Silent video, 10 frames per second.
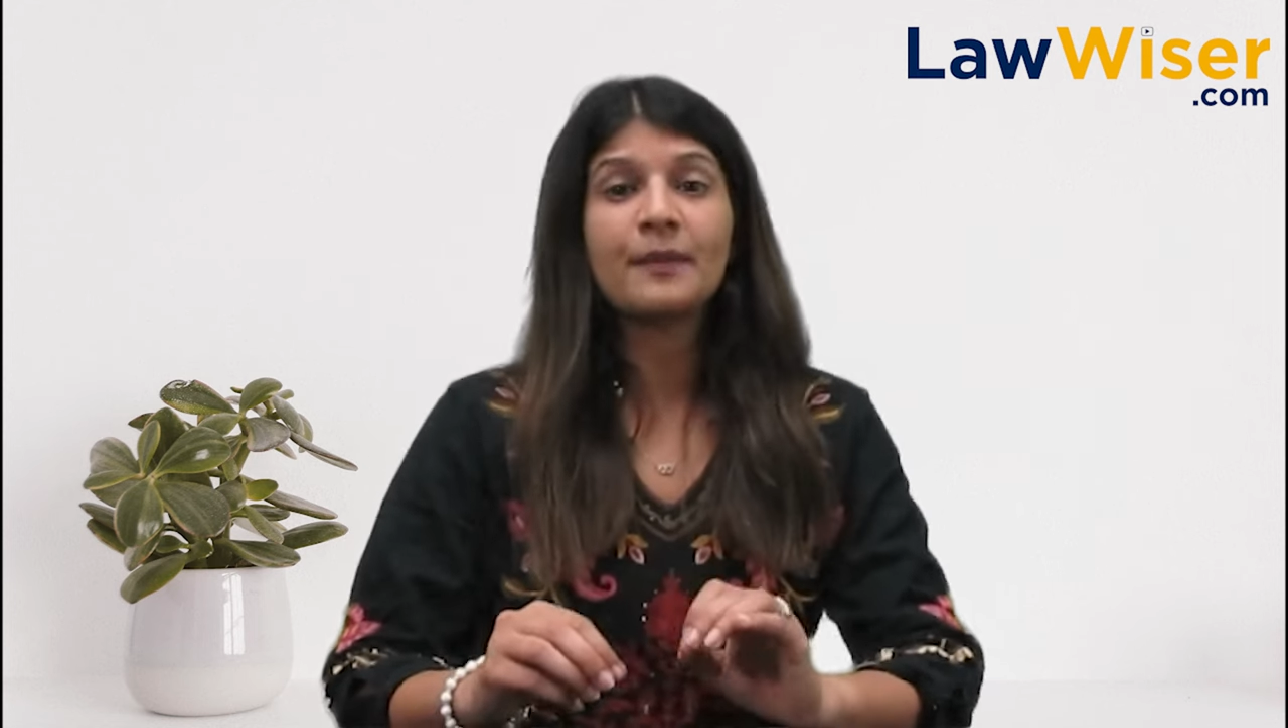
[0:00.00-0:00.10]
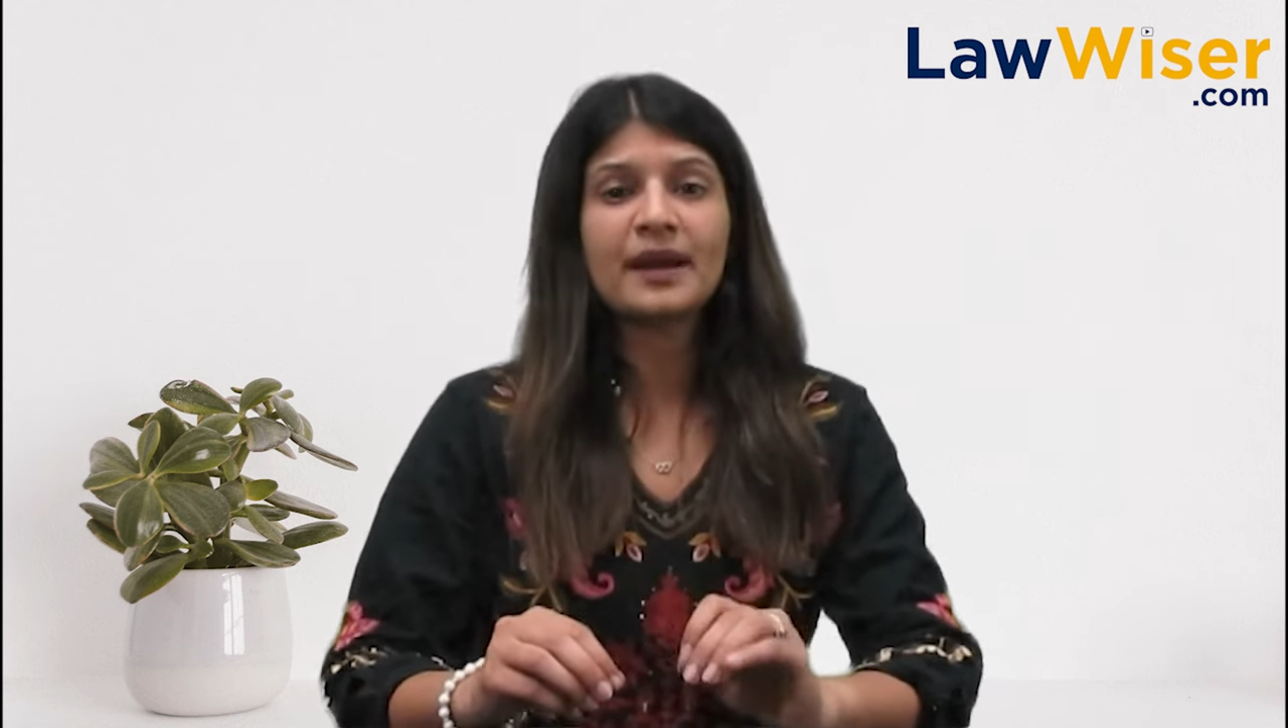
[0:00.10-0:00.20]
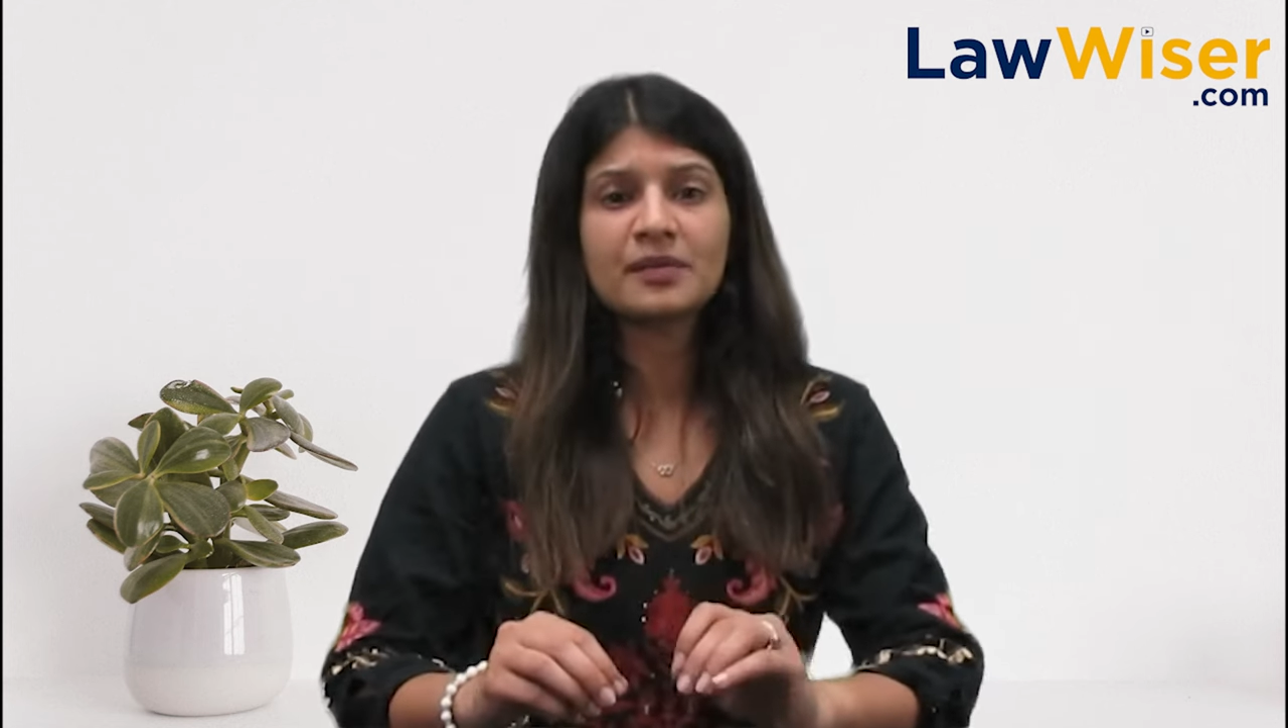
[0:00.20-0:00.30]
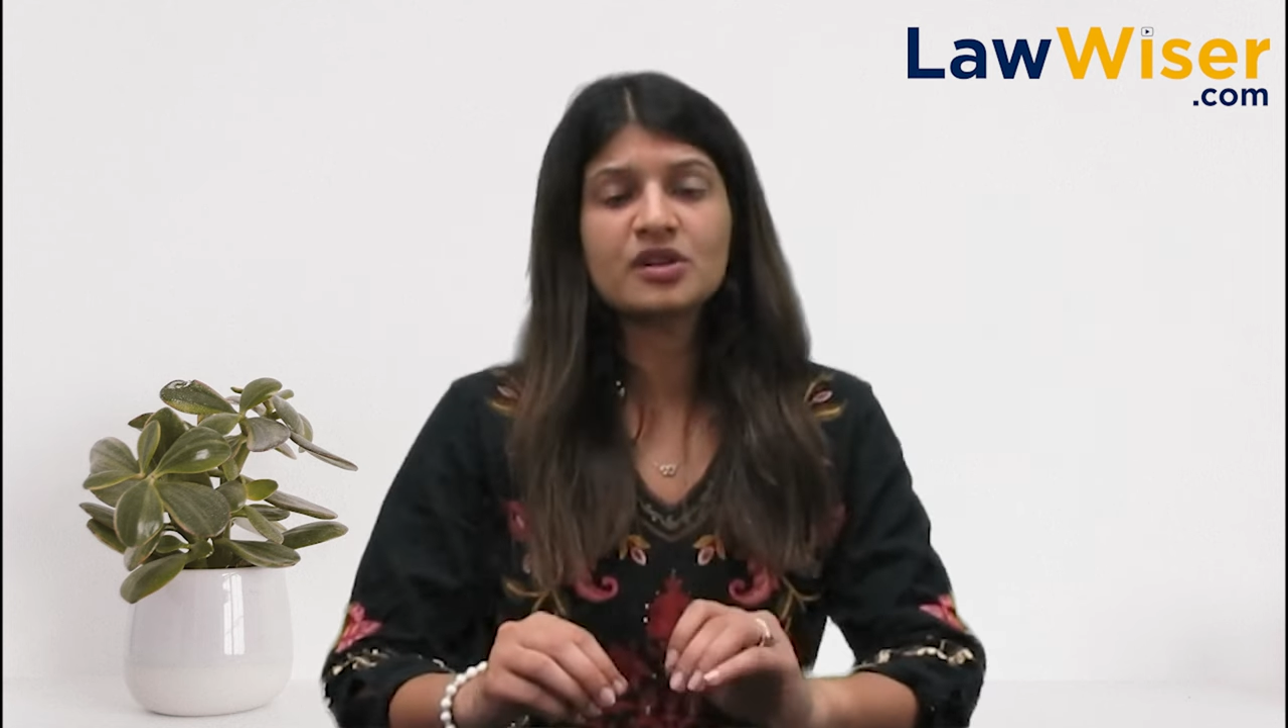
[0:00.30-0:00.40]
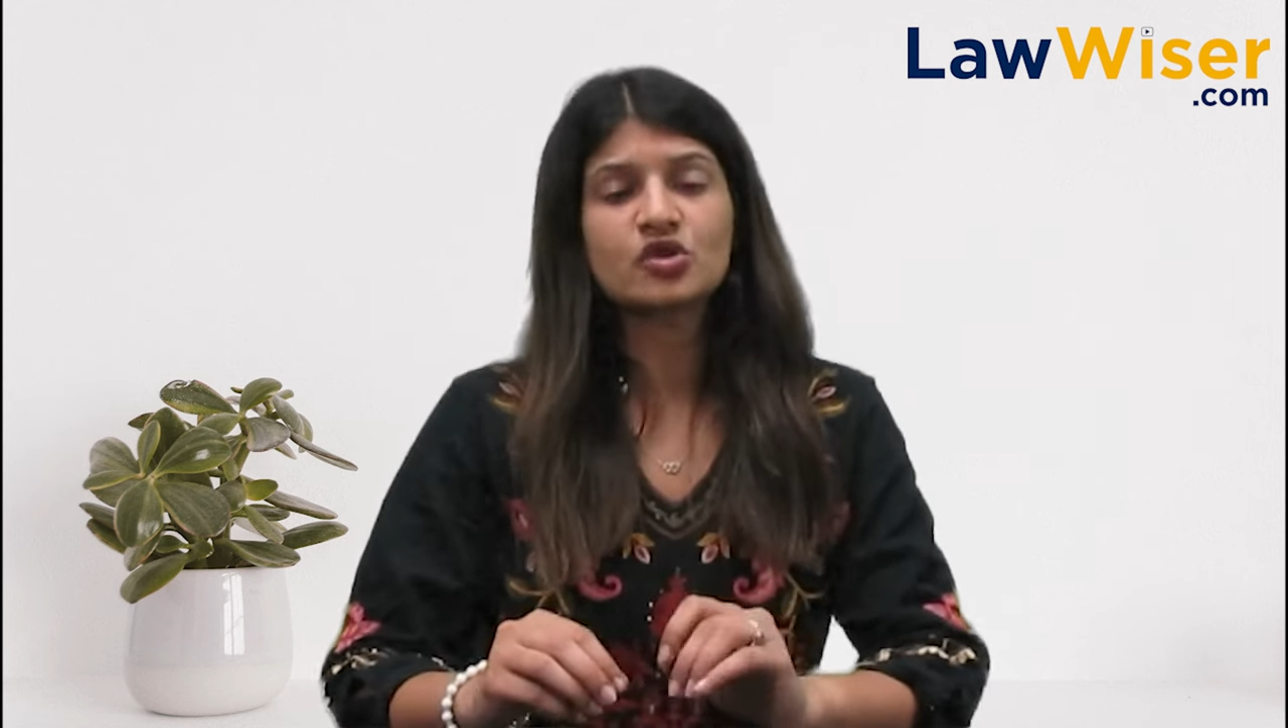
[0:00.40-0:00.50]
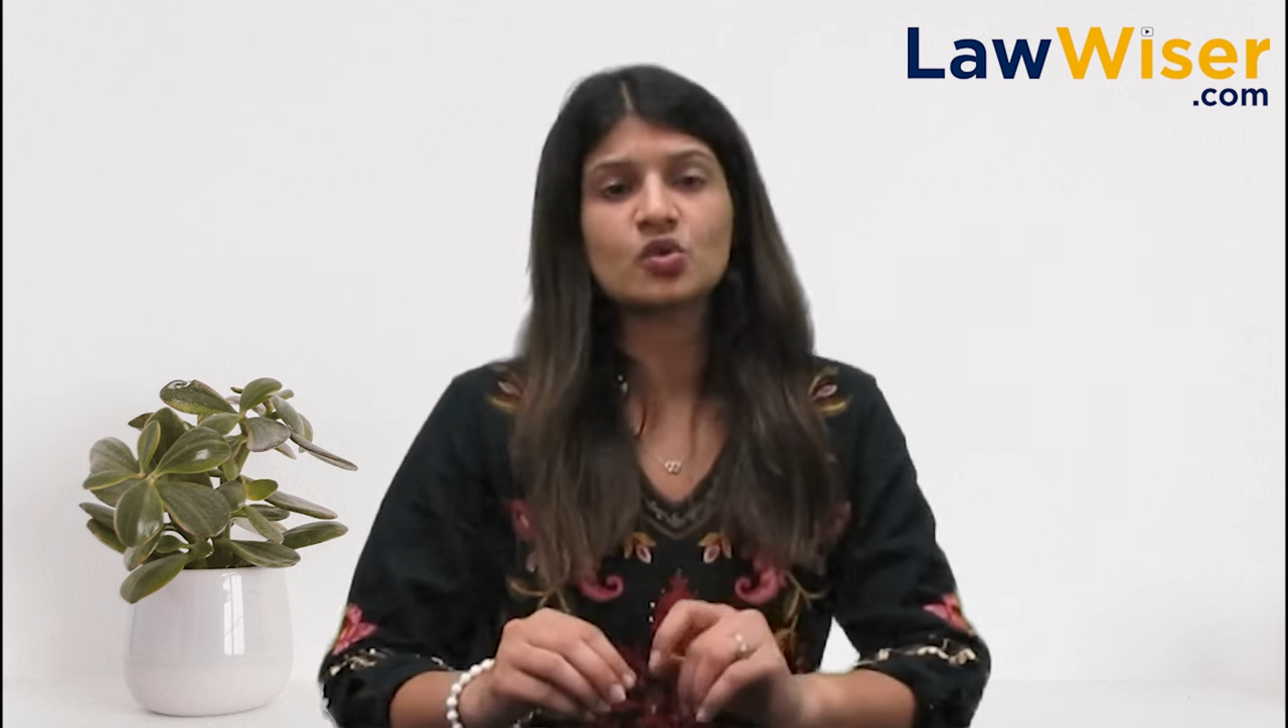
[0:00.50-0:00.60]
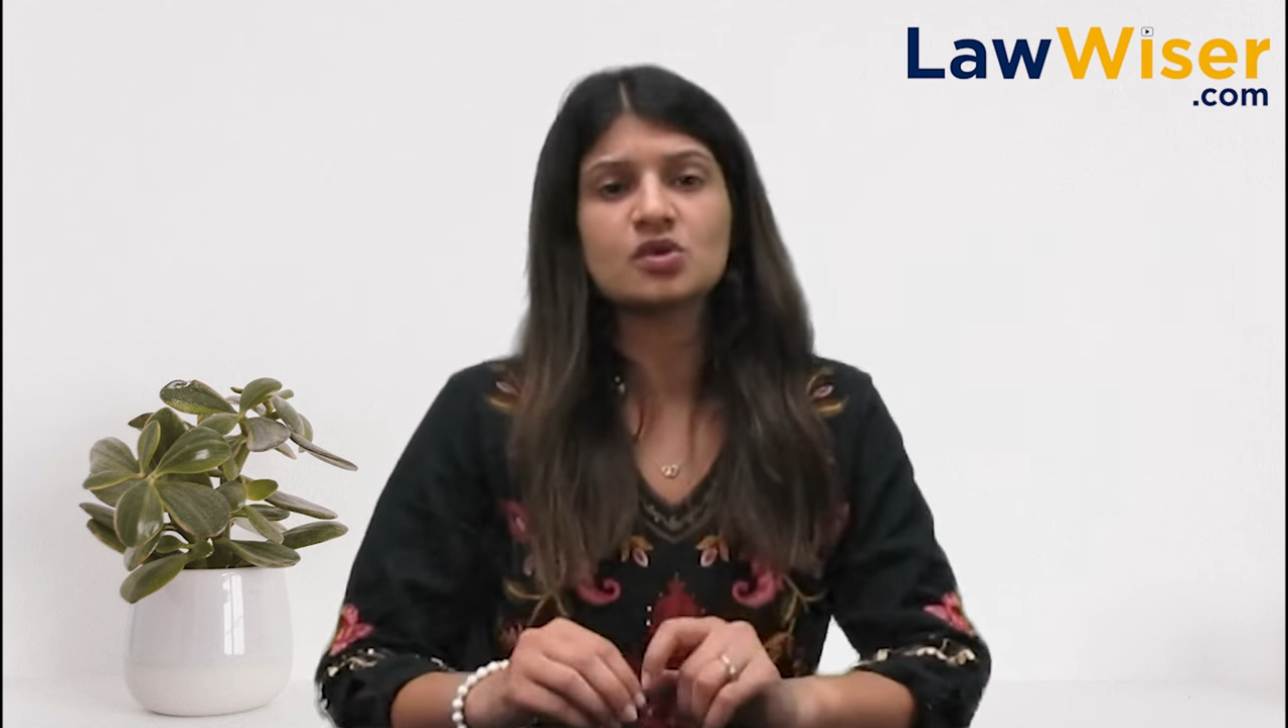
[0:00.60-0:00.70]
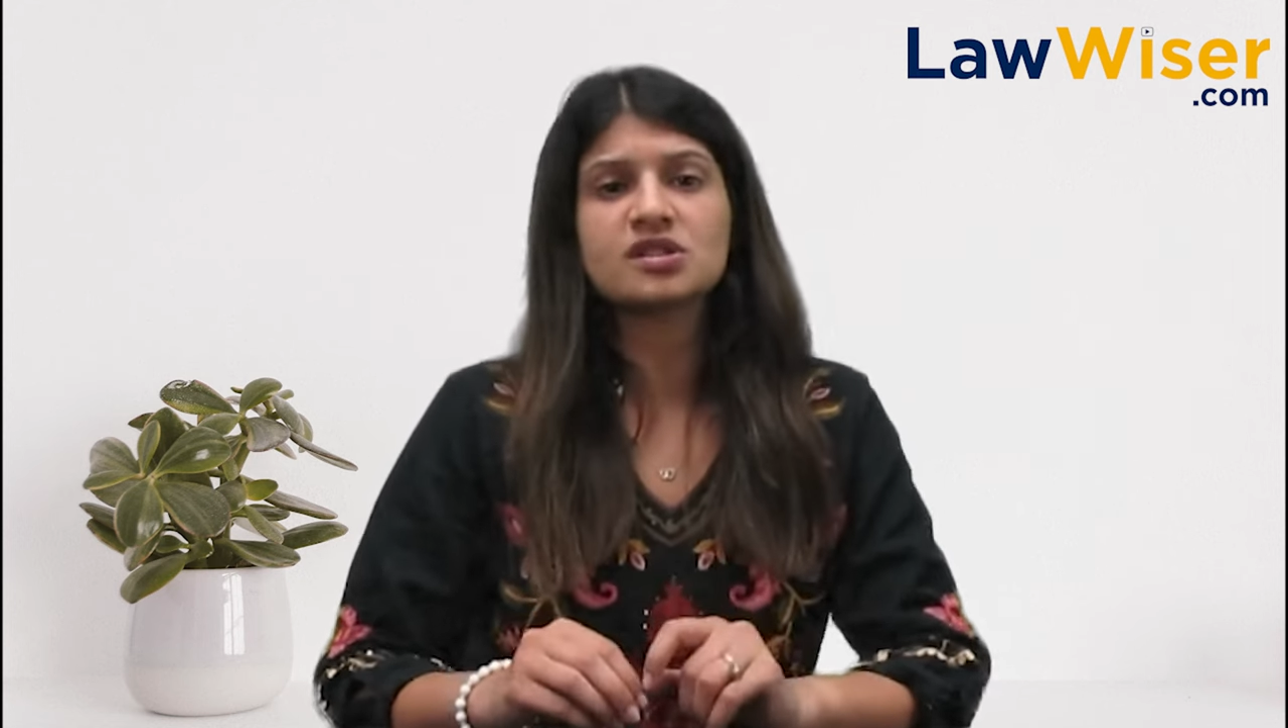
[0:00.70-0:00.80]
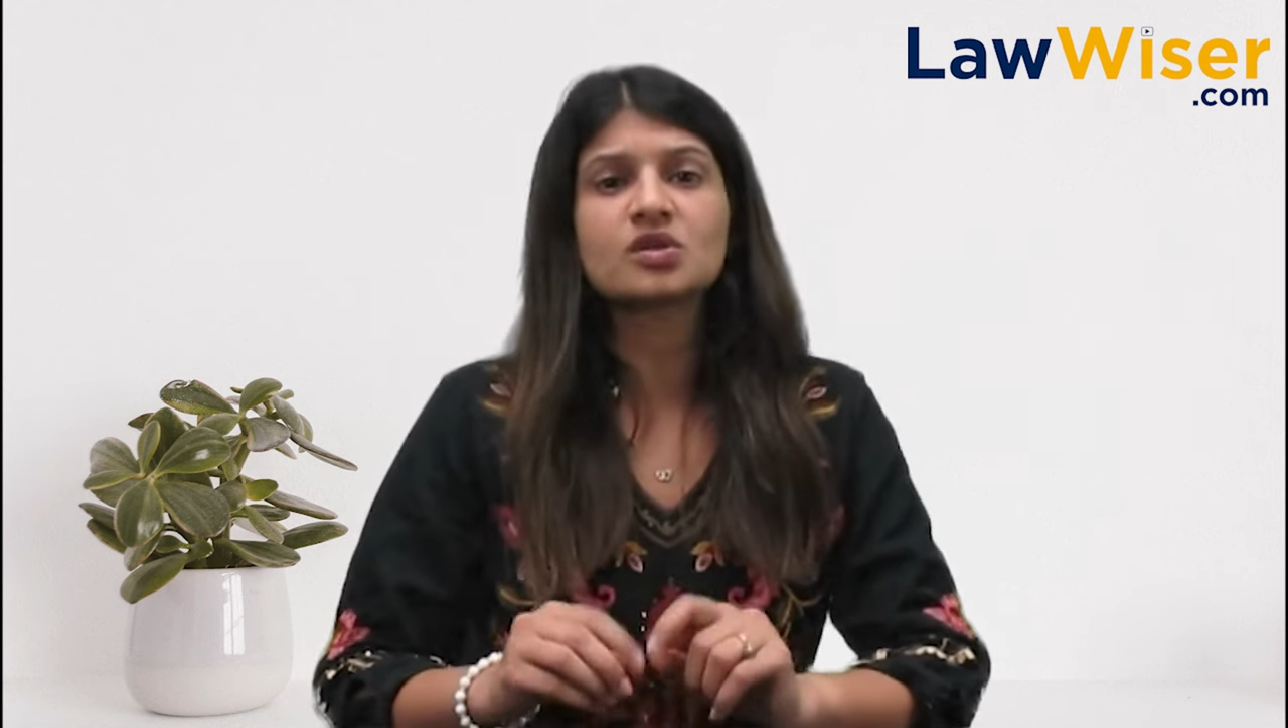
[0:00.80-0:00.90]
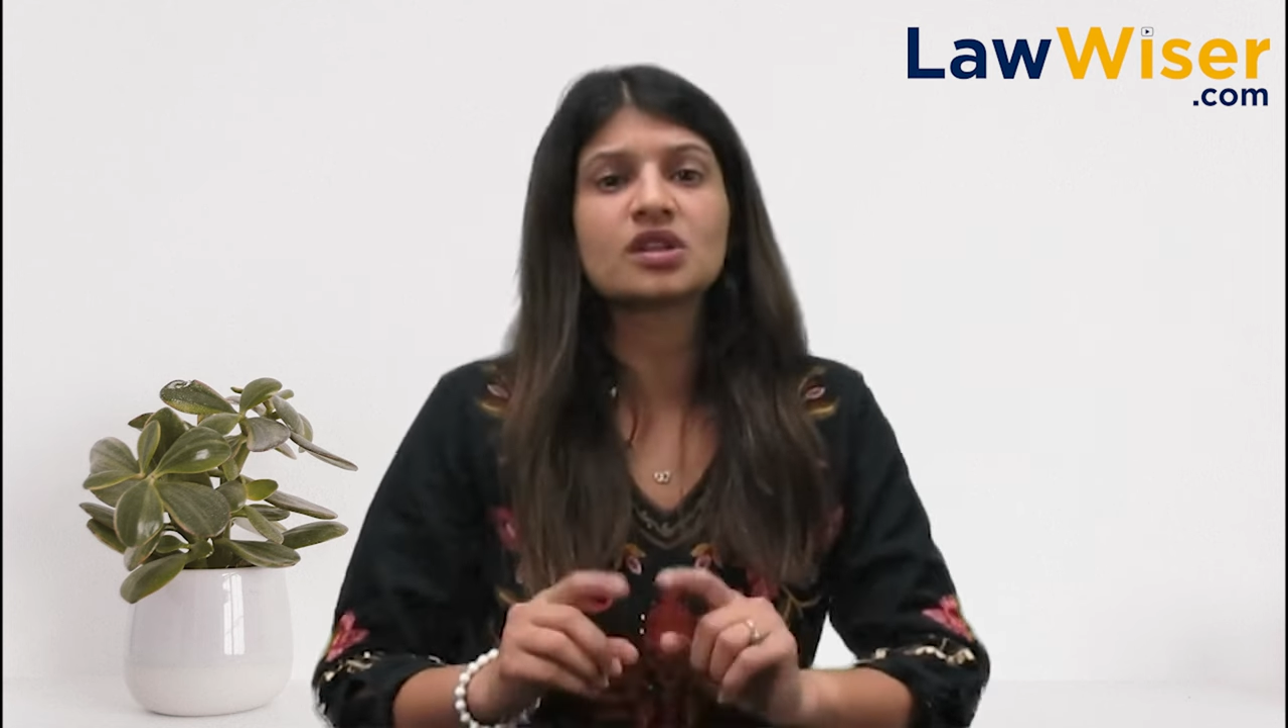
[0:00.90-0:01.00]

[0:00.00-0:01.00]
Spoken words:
Amendment Rules